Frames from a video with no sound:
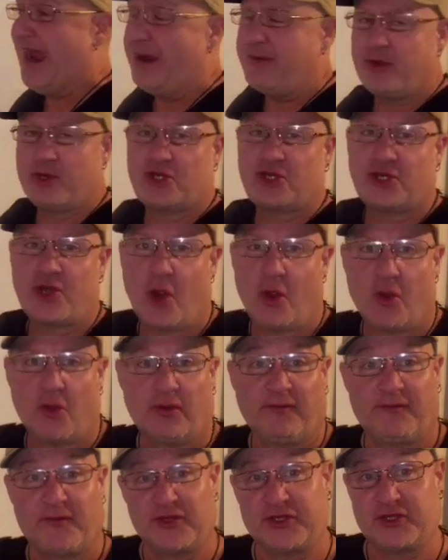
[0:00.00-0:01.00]
how you should
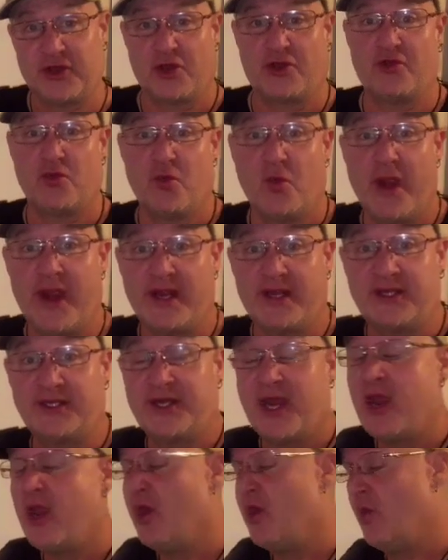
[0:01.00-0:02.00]
hold for certain
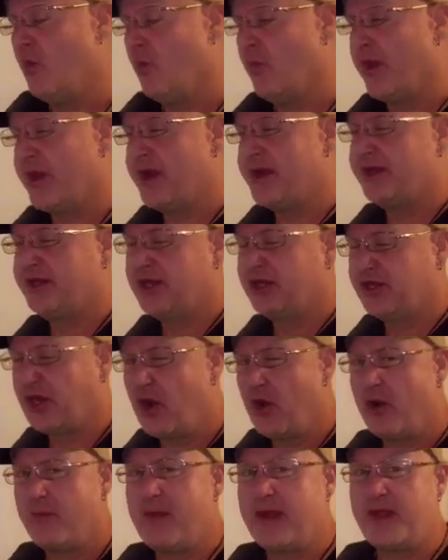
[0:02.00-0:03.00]
winds. We're going to
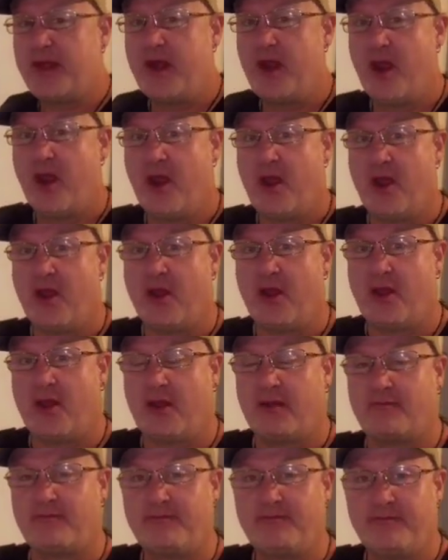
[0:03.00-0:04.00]
determine, what
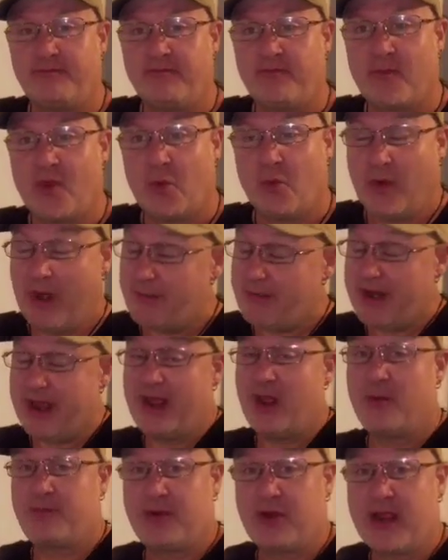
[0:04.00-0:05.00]
I'm
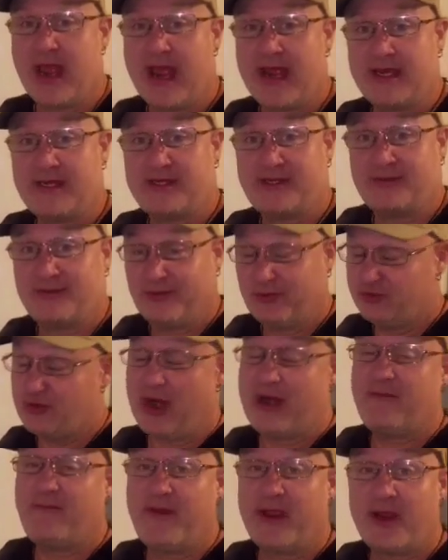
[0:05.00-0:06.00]
going to help you guys
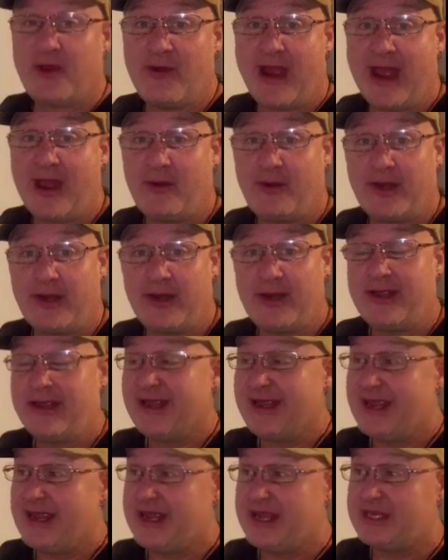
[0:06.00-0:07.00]
try to figure out
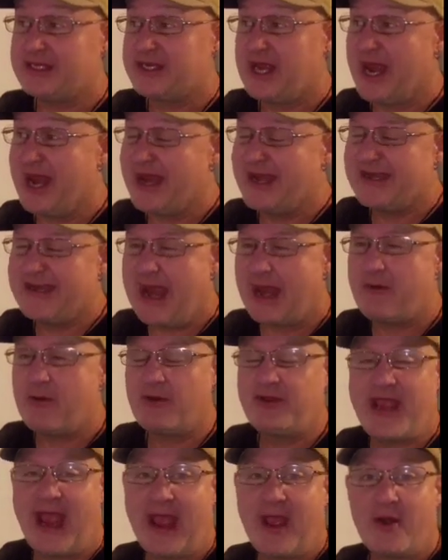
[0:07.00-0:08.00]
is
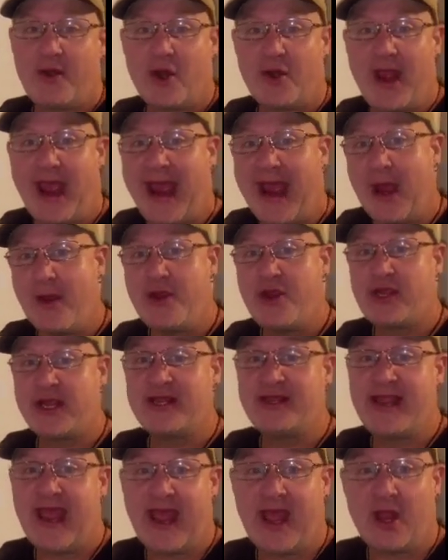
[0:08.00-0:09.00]
narrow down on how
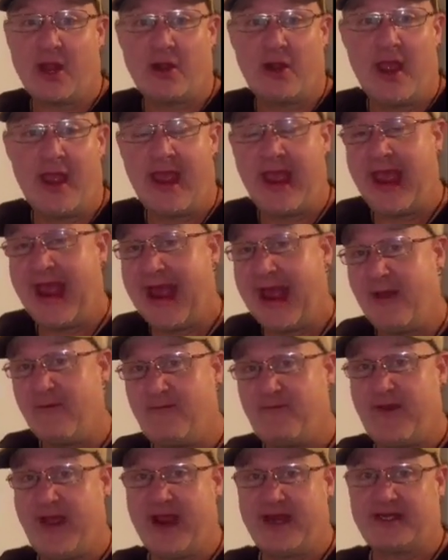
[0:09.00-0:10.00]
you can tell
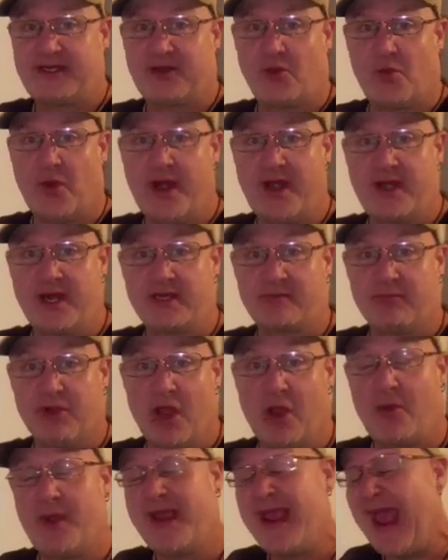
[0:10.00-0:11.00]
how fast the wind is
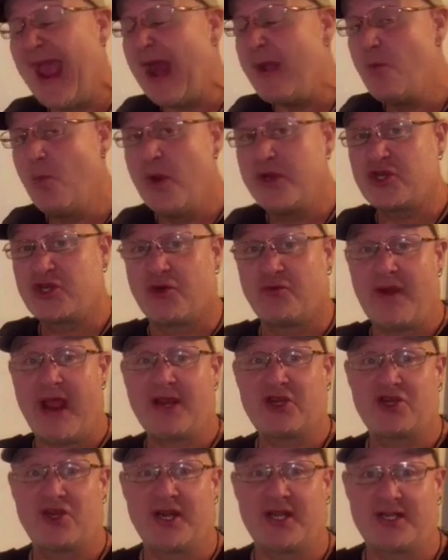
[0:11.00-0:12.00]
blowing and which
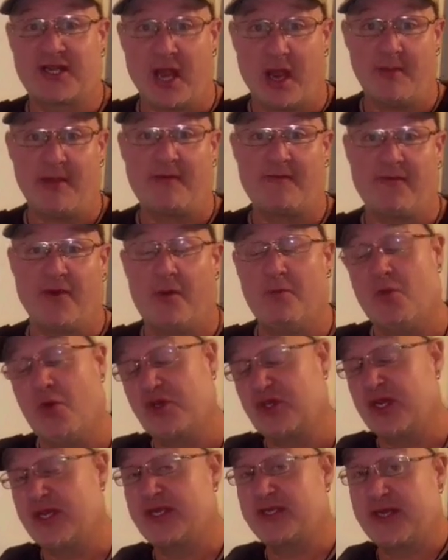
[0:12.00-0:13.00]
direction it's coming
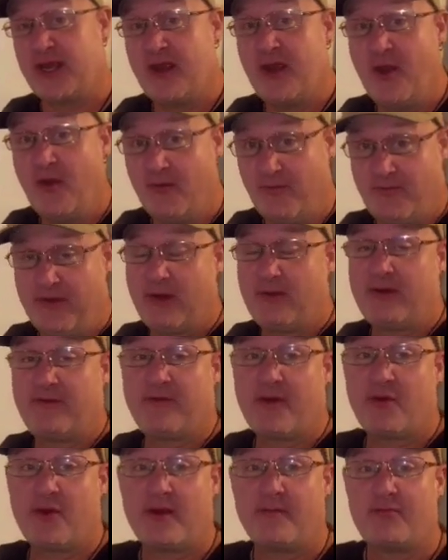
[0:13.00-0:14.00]
from, which is
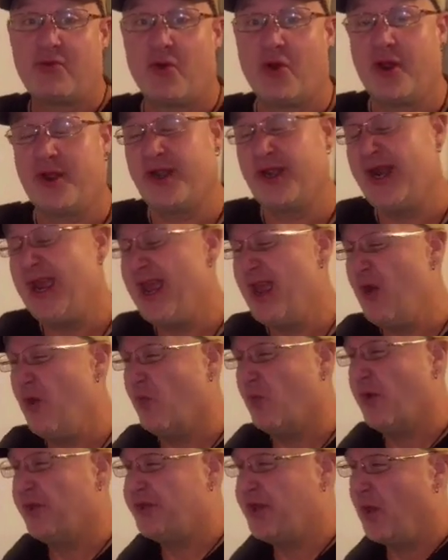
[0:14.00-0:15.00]
very, very important.
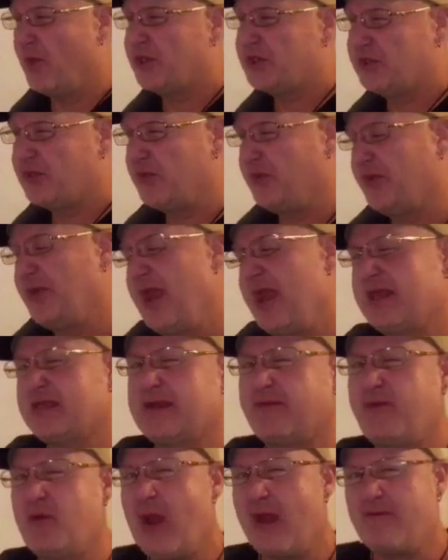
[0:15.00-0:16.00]
With those two
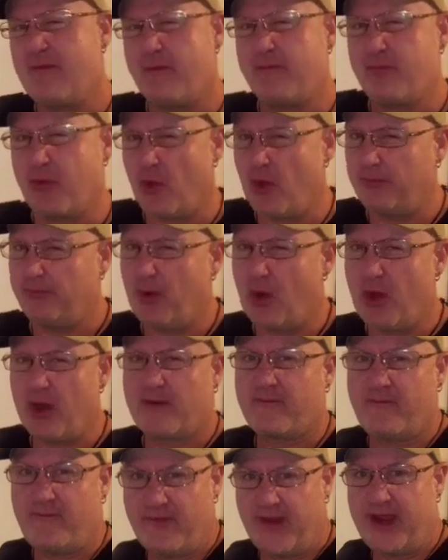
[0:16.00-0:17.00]
things, if you have a
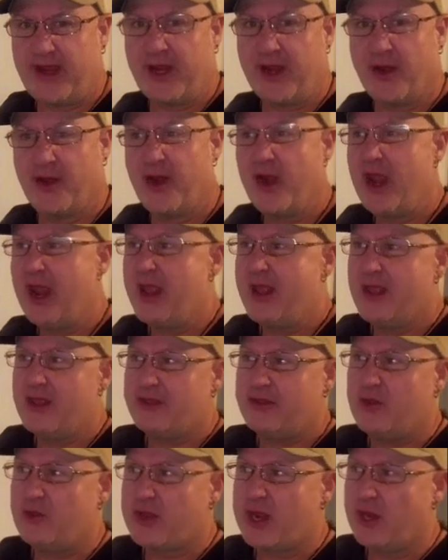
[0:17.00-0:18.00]
ballpark figure,
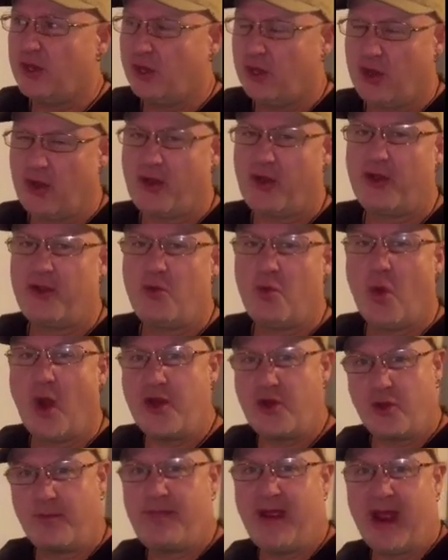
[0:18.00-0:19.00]
you can learn
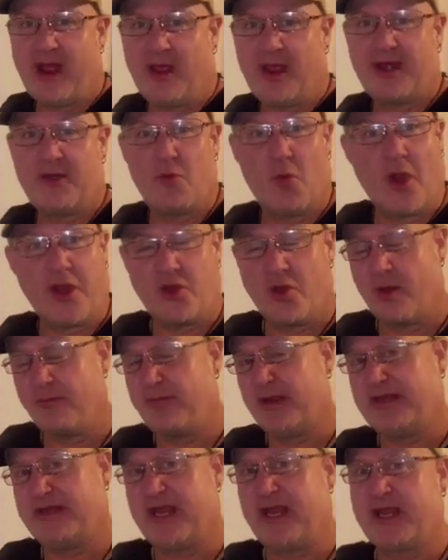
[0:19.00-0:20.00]
what your pellet and what
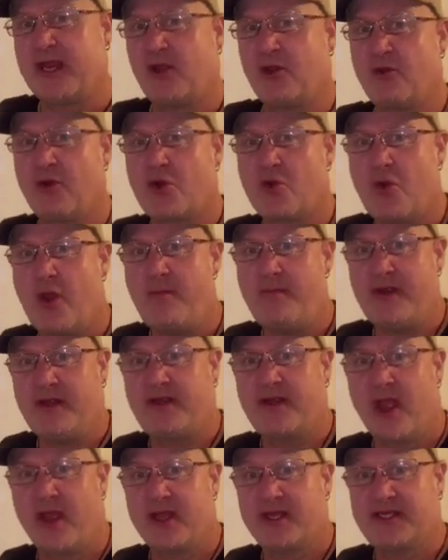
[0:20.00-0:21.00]
your particular
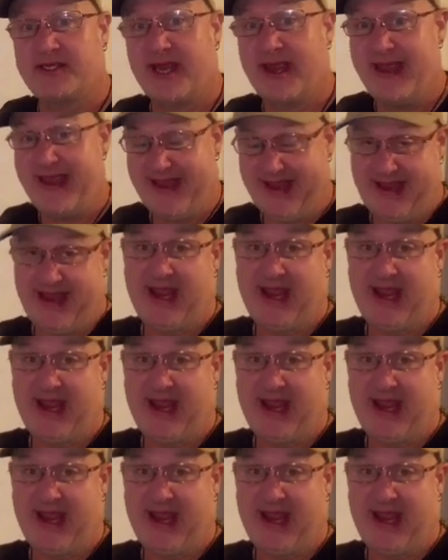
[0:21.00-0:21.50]
equipment does